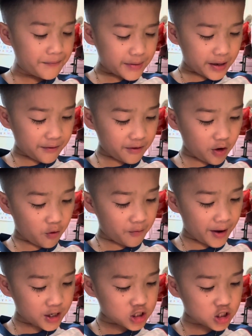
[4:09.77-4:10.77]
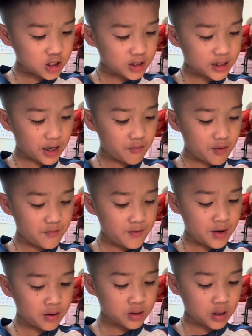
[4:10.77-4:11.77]
innovations and
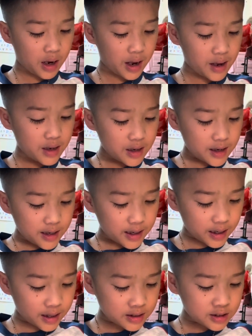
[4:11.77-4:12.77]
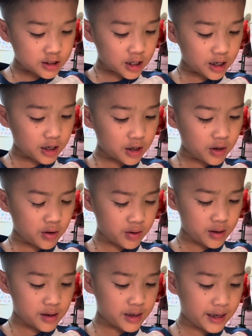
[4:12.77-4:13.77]
reveals the
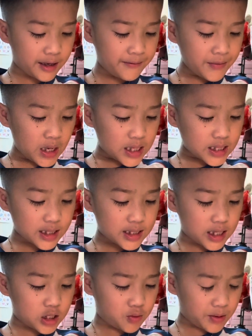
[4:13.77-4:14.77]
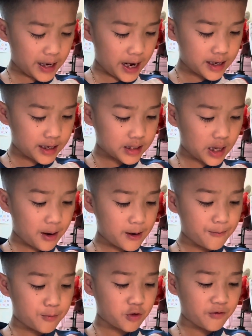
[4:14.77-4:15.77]
ingenuity that has created and
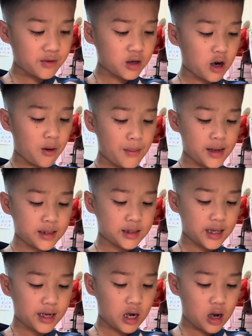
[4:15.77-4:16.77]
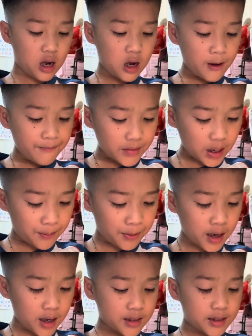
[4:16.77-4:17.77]
improved the domestic
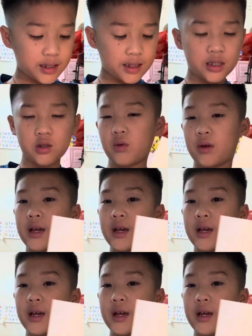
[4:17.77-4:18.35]
appliances we